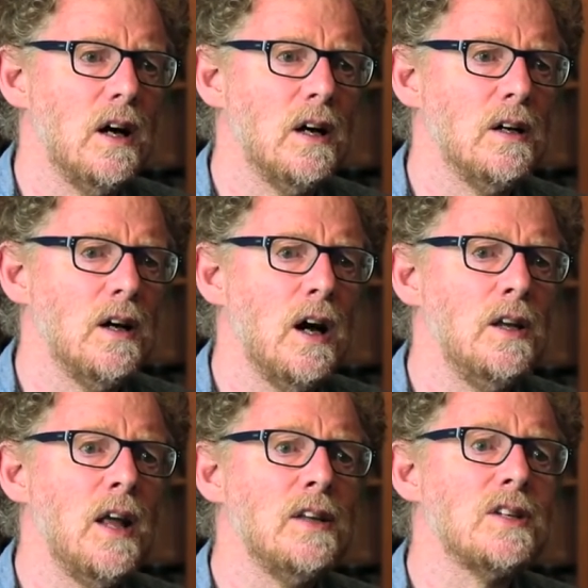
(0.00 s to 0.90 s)

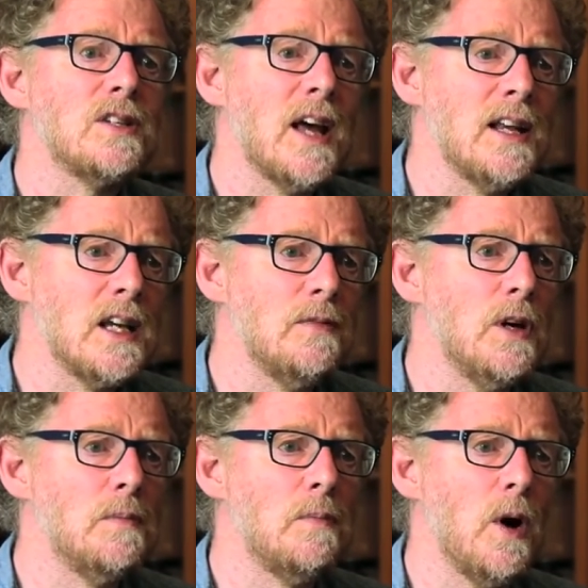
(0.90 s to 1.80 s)
an understanding of
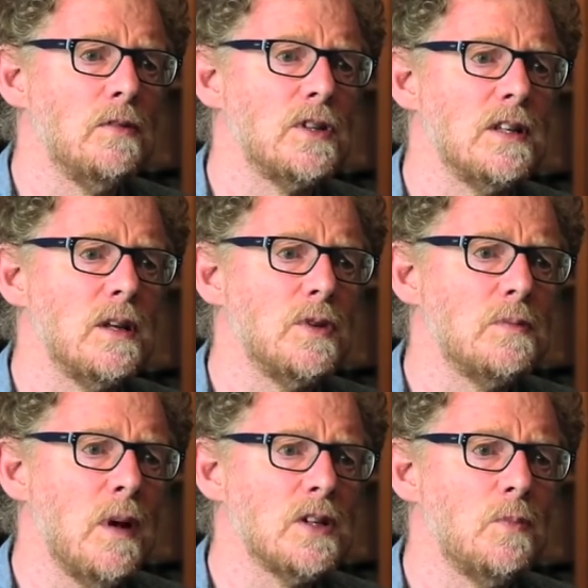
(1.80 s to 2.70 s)
urban poverty that
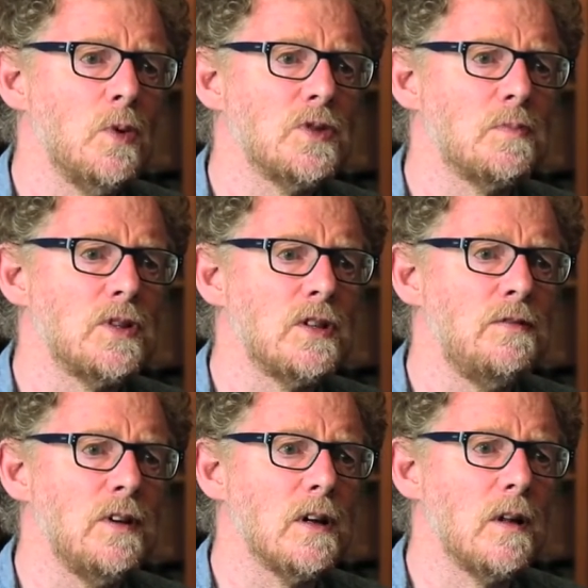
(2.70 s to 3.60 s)
was much more
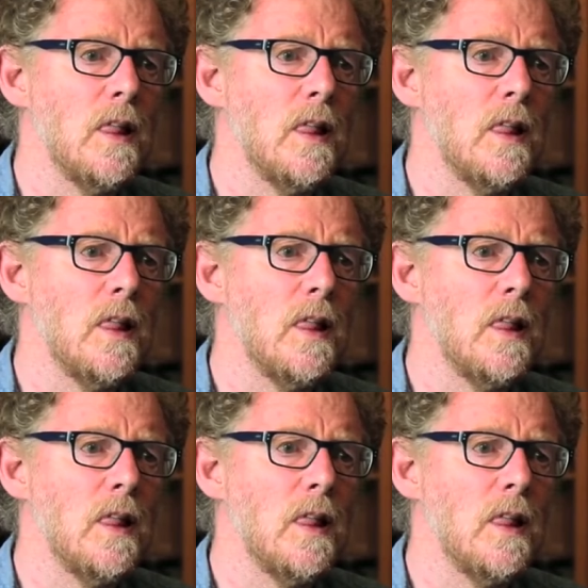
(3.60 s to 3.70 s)
specific.